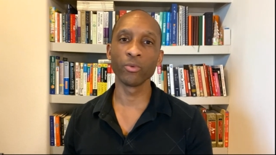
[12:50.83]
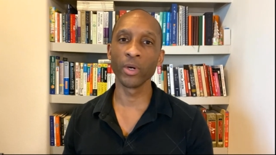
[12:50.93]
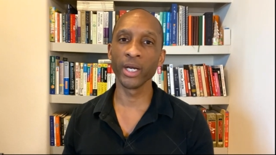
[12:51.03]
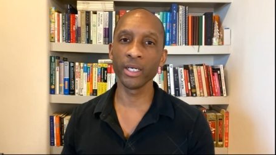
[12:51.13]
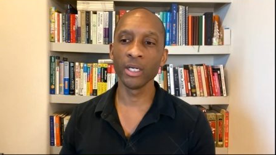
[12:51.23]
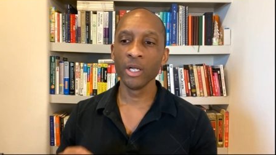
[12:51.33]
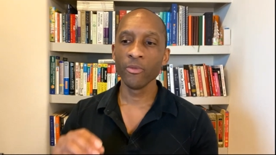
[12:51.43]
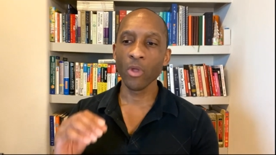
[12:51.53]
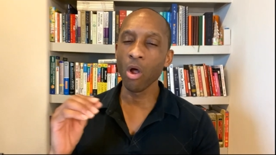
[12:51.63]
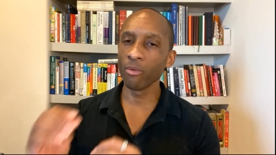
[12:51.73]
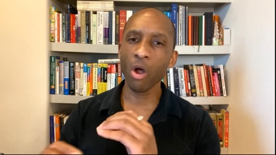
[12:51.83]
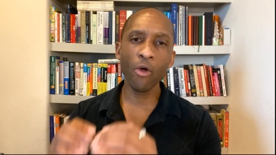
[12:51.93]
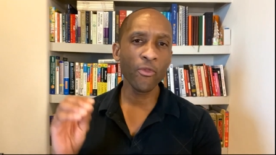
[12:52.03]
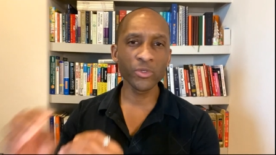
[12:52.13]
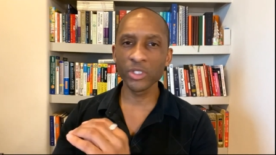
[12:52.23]
Right, all,
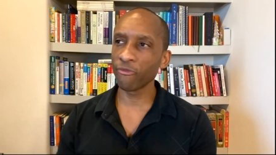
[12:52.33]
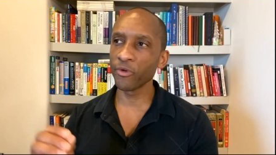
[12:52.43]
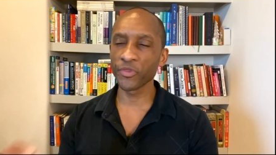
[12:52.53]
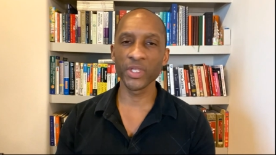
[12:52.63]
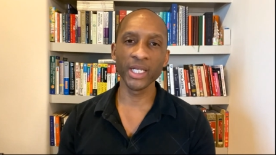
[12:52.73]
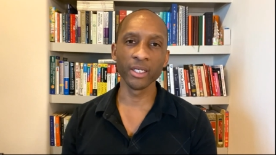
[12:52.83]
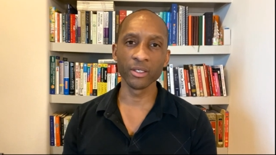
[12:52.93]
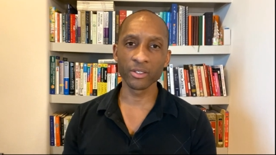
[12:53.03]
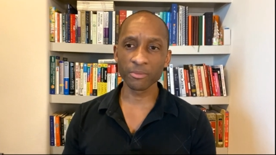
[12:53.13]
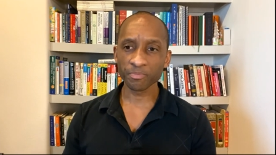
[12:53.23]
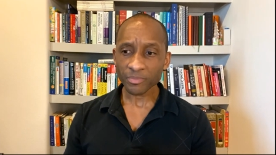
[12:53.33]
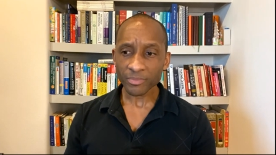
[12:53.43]
all those different things